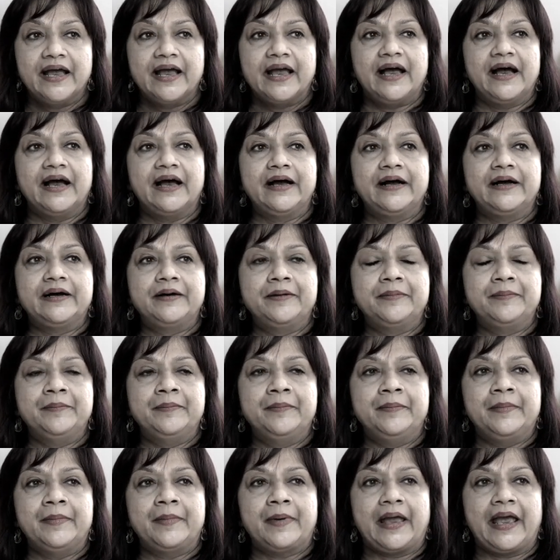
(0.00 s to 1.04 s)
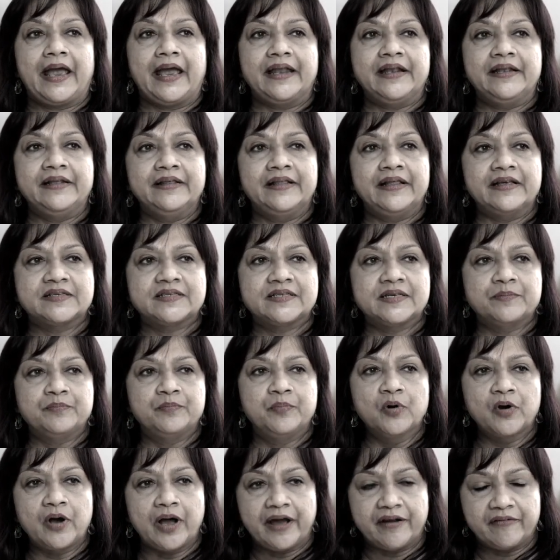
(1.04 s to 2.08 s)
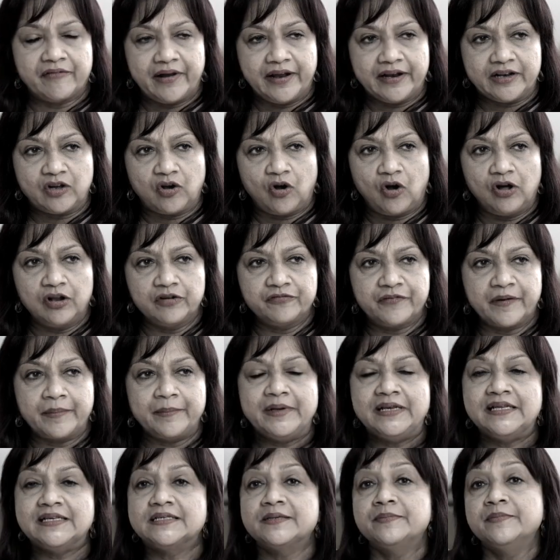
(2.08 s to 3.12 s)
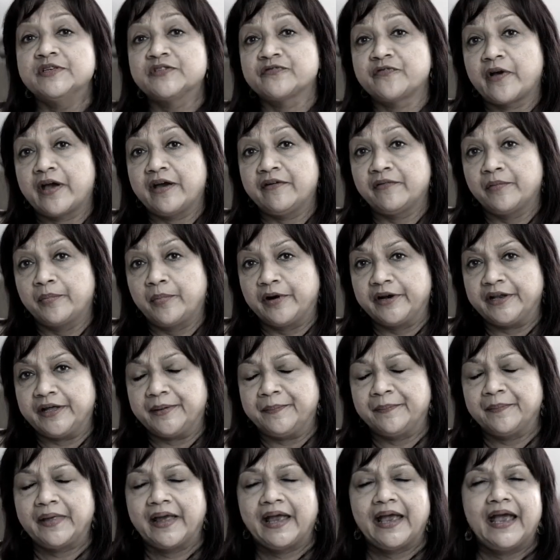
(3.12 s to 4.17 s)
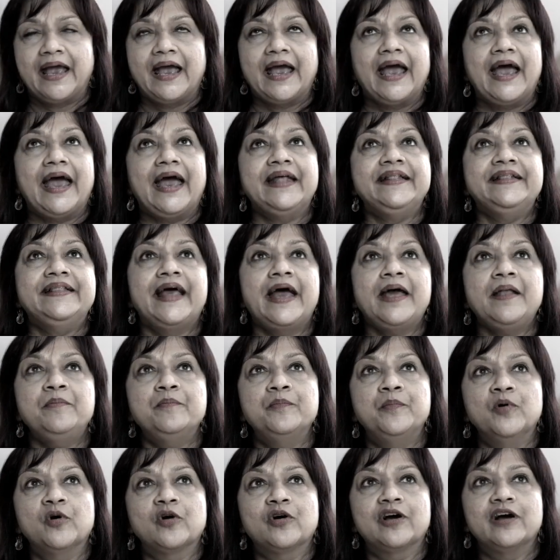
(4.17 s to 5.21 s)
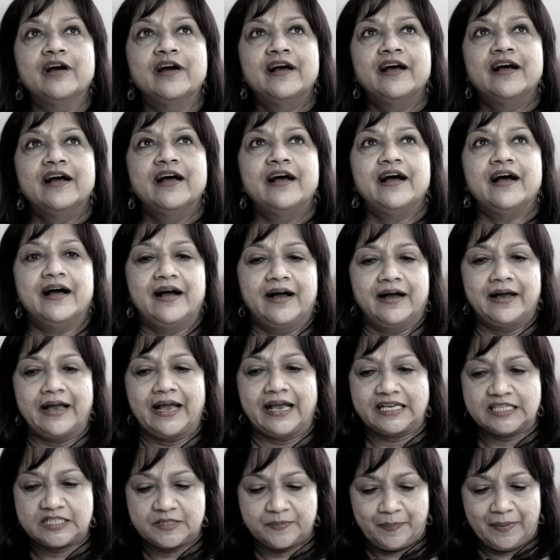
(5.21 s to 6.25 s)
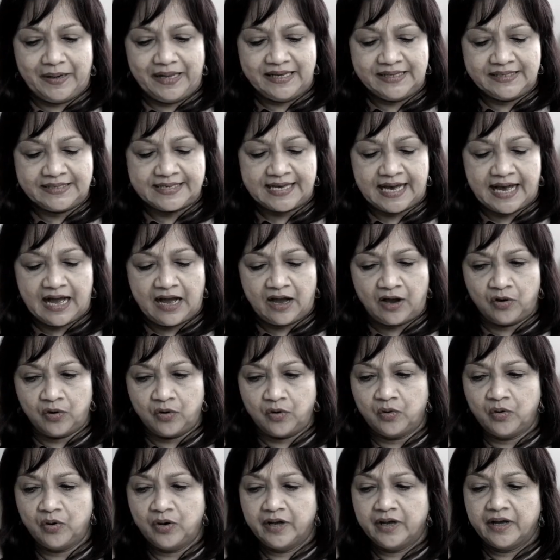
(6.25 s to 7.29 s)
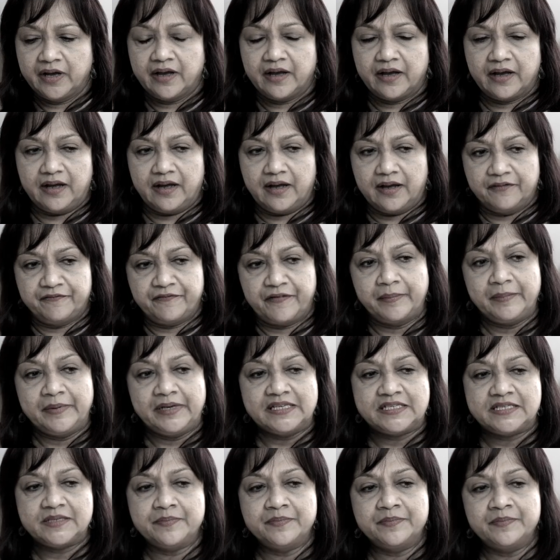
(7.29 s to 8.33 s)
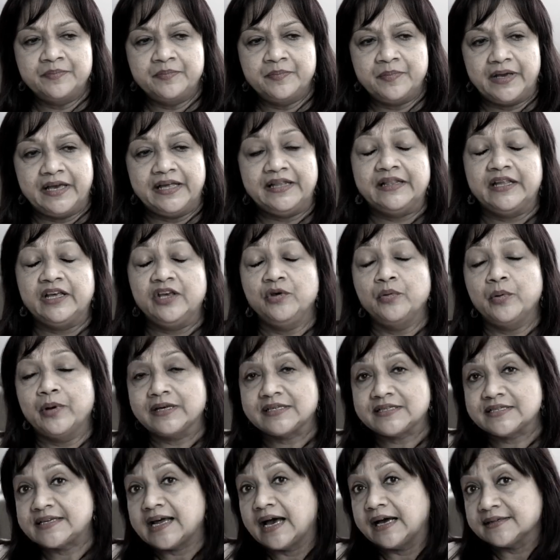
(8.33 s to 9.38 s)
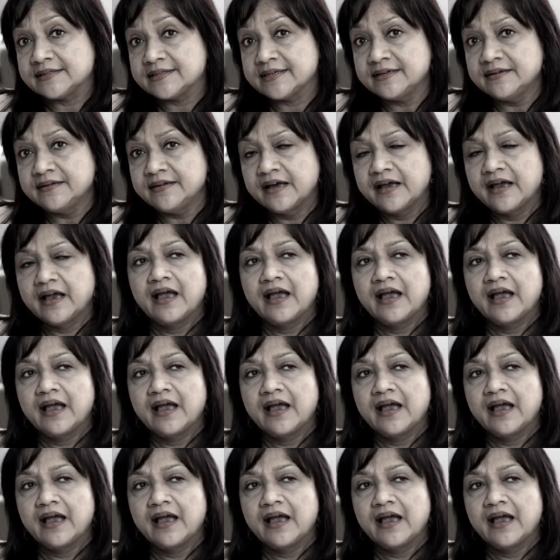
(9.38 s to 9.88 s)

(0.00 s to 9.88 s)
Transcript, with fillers: um, and there's a book I read called "Feminism is for Everybody," and that book uh, explains how uh, feminism in the US started